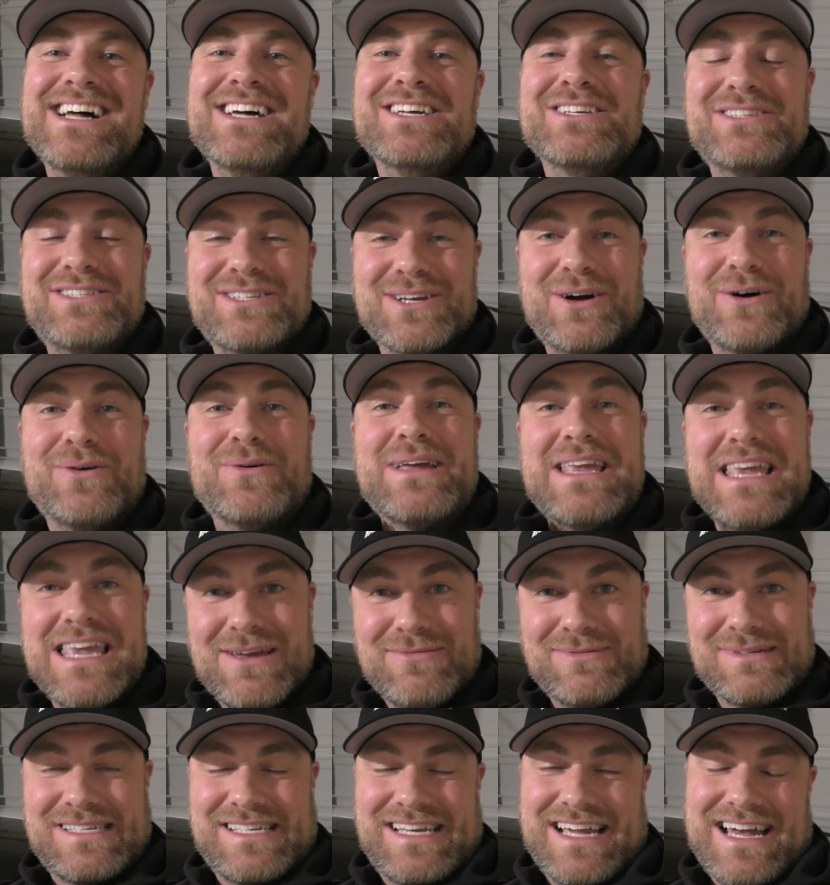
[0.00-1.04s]
So he
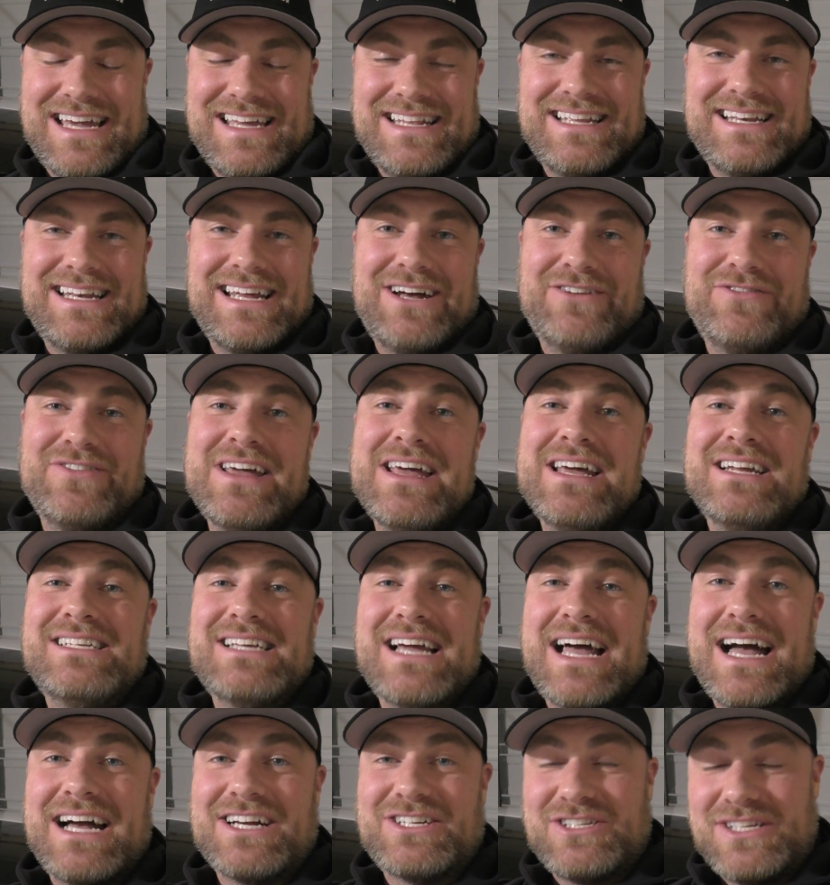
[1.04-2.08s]
was kind enough
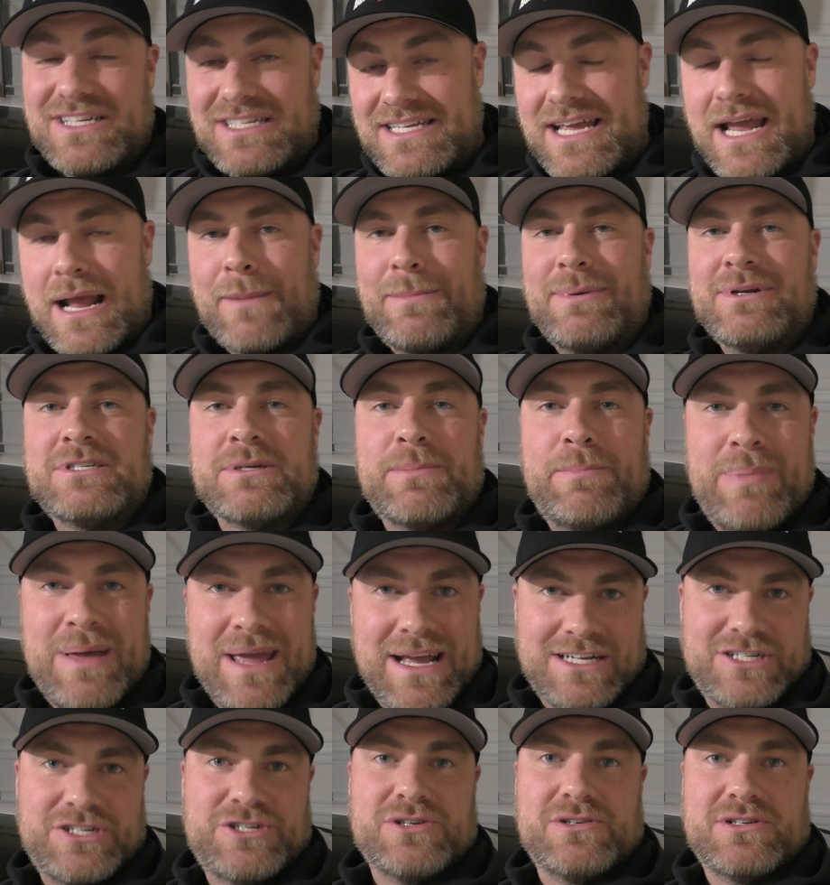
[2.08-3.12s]
to actually take a bunch of
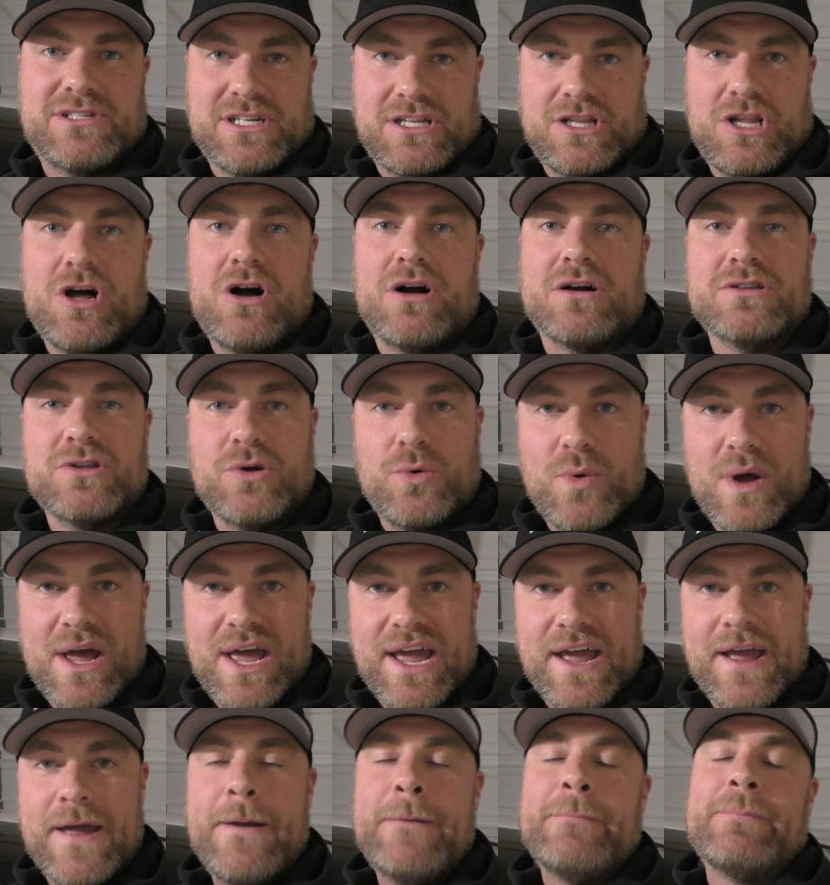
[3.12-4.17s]
pictures along the
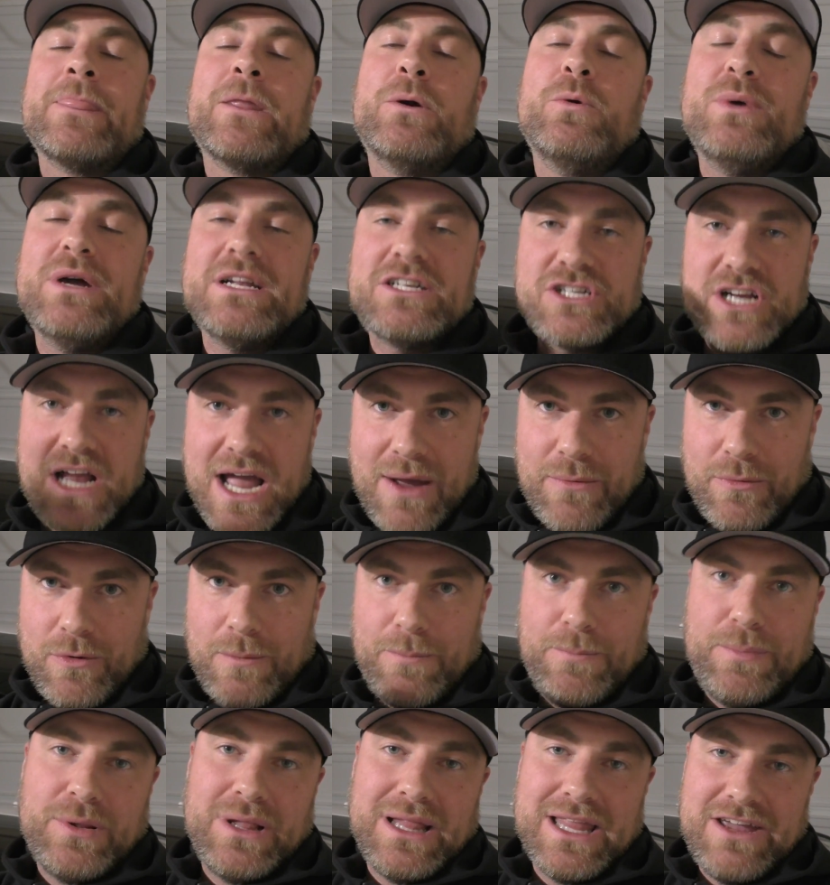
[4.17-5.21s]
way, which I will
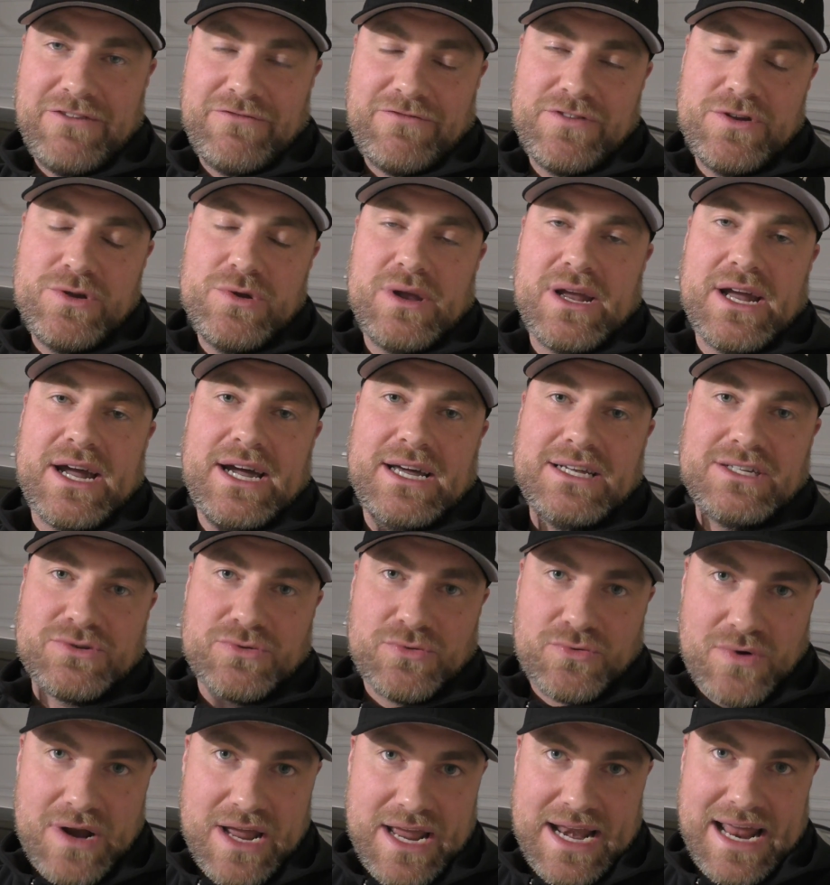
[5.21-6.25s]
play for you guys
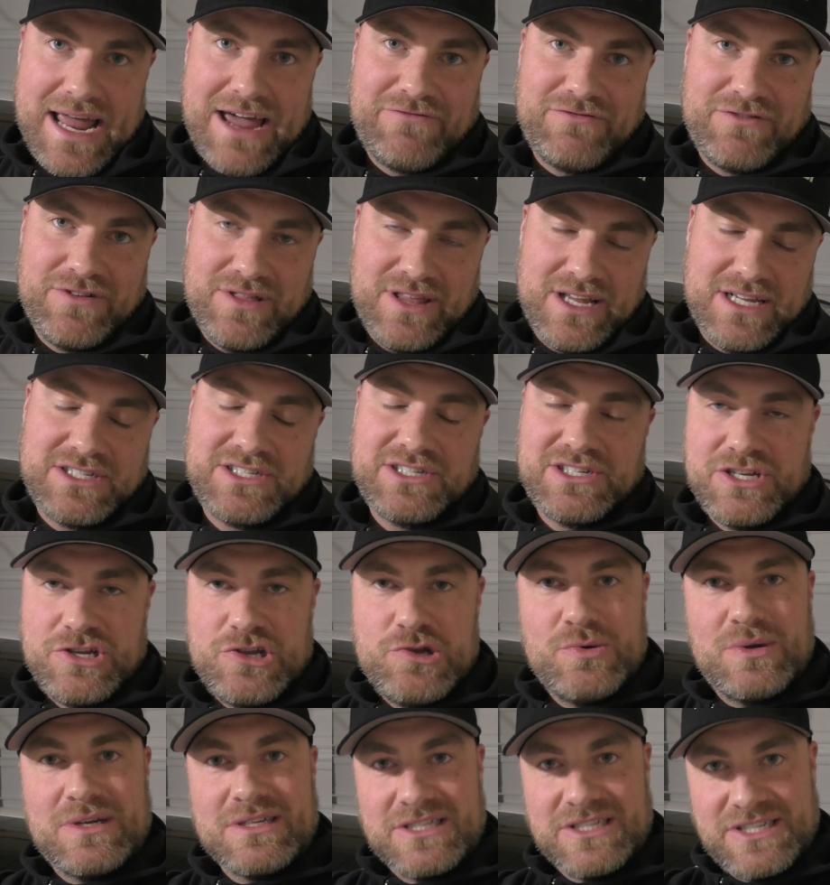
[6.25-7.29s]
right after this so
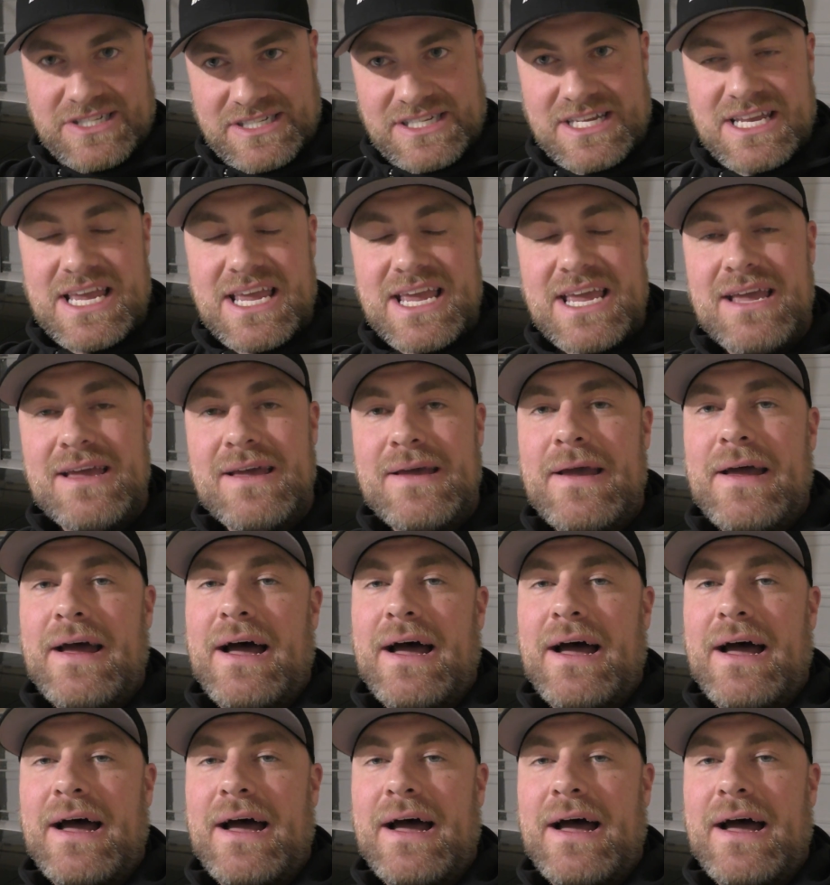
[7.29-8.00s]
you can see.